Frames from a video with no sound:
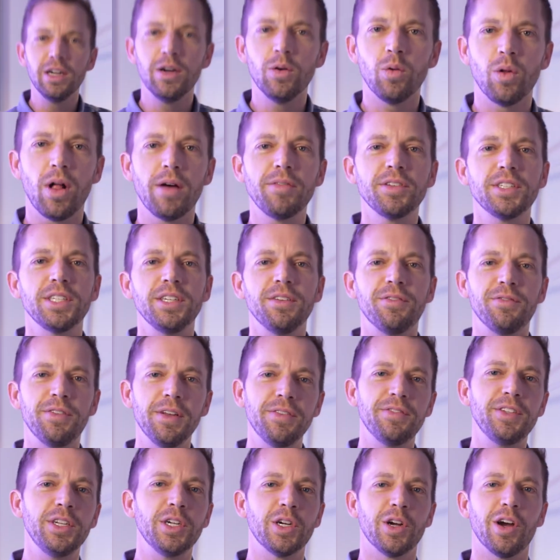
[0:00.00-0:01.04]
Well, obviously
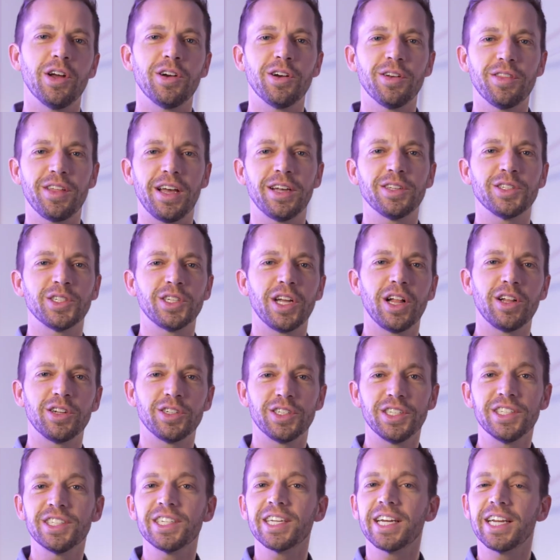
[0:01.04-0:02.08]
$50,000 or
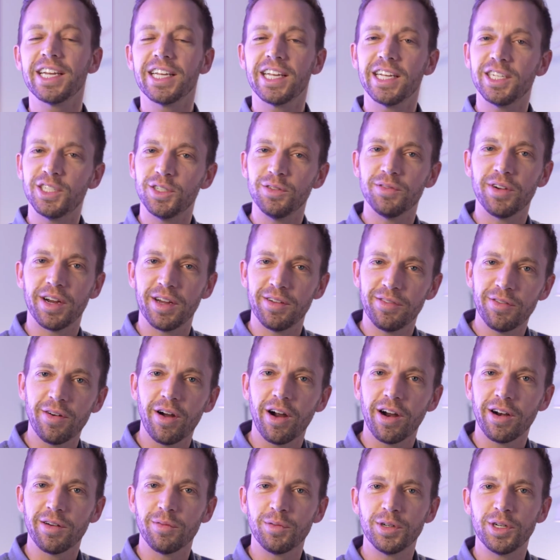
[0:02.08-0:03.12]
$100,000 isn't going to get you very
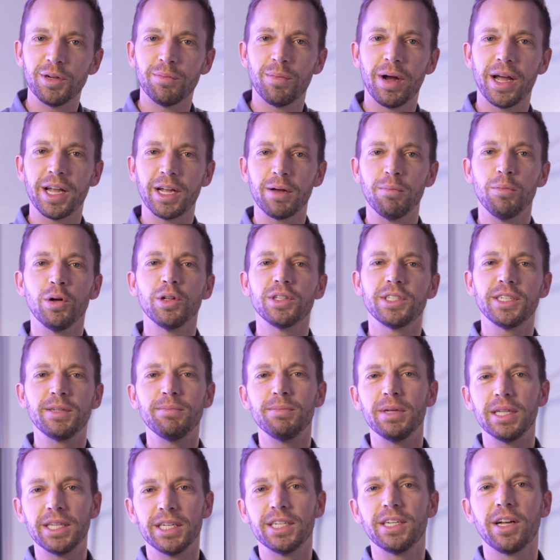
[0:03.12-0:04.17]
far when you're buying a
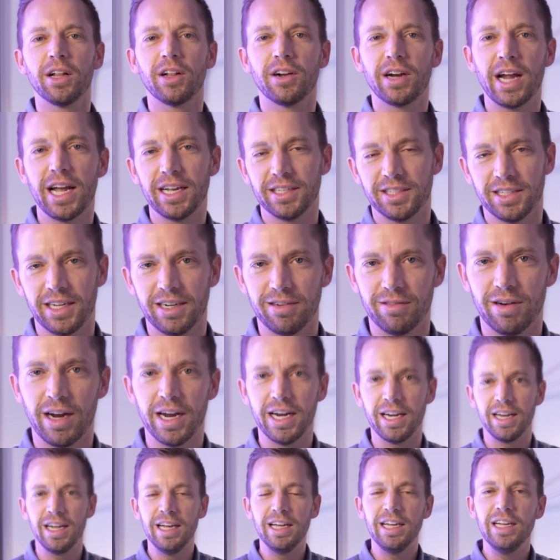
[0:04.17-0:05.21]
multi-million-dollar asset,
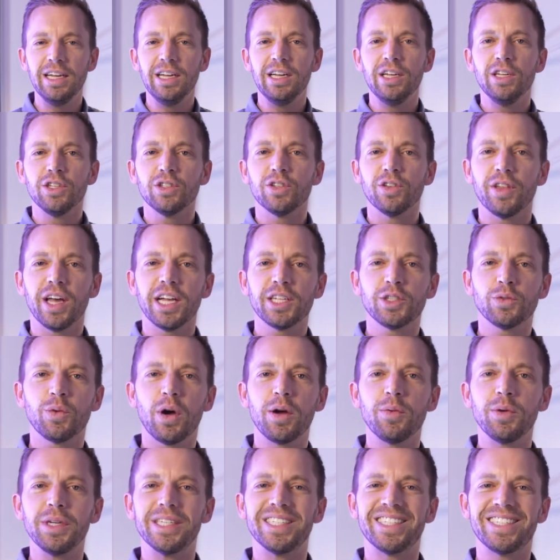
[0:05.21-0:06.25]
right? So that's
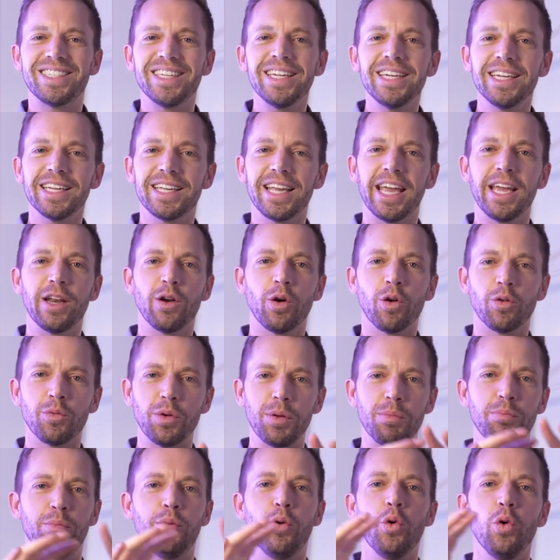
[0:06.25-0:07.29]
why we syndicate, or
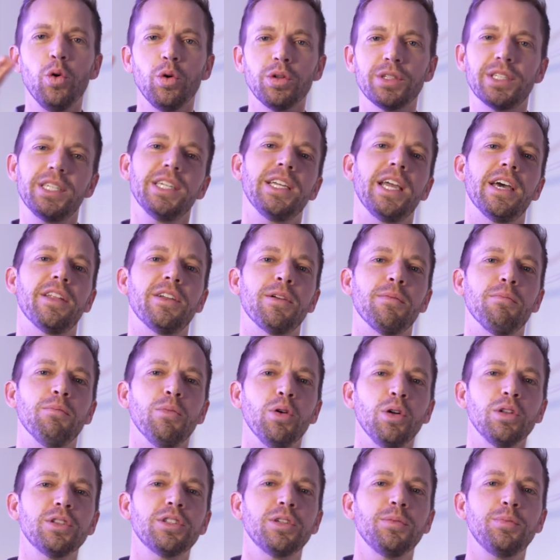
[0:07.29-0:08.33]
we pool together
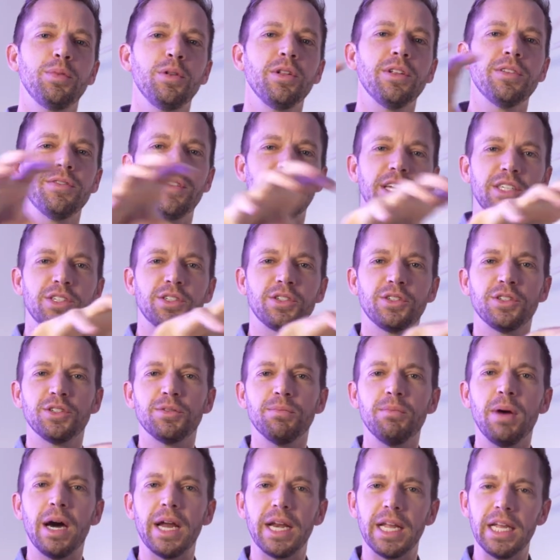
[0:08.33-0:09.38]
multiple investors'
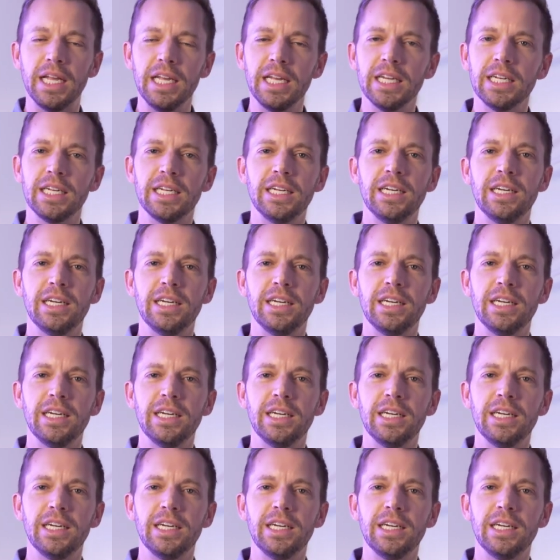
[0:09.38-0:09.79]
money